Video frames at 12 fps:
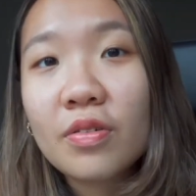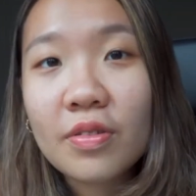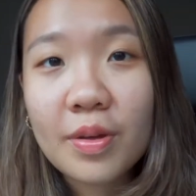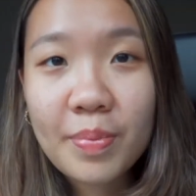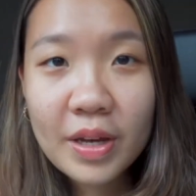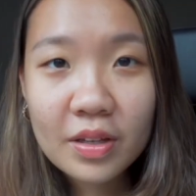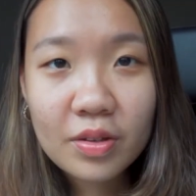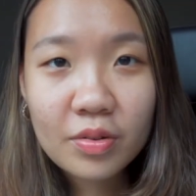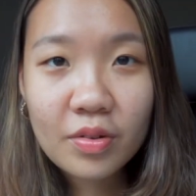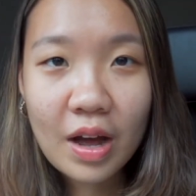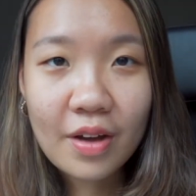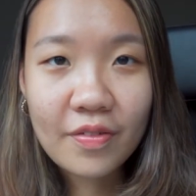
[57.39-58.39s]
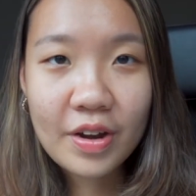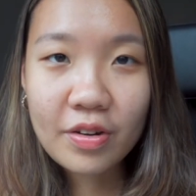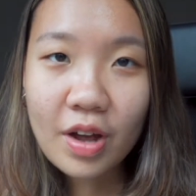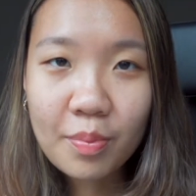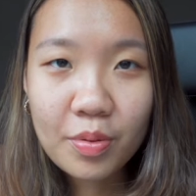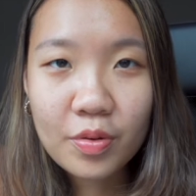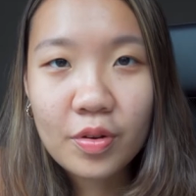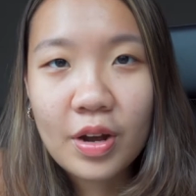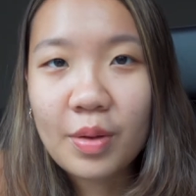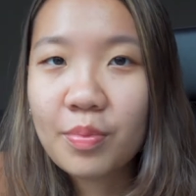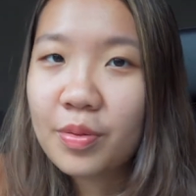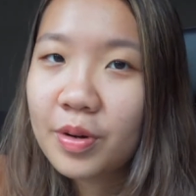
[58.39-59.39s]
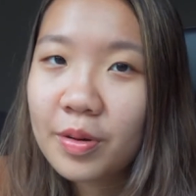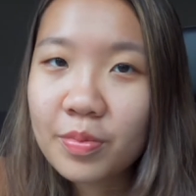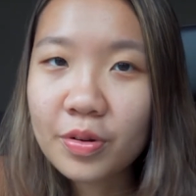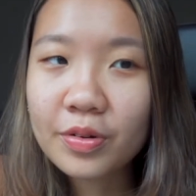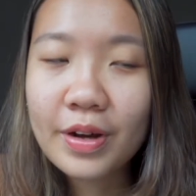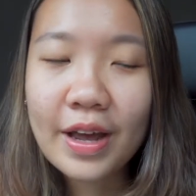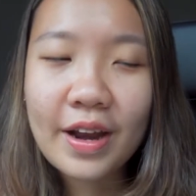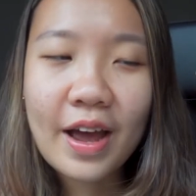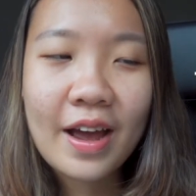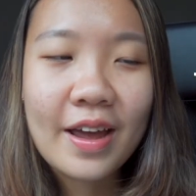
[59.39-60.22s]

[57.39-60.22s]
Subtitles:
the big two are Final Cut Pro and Premiere Pro, and I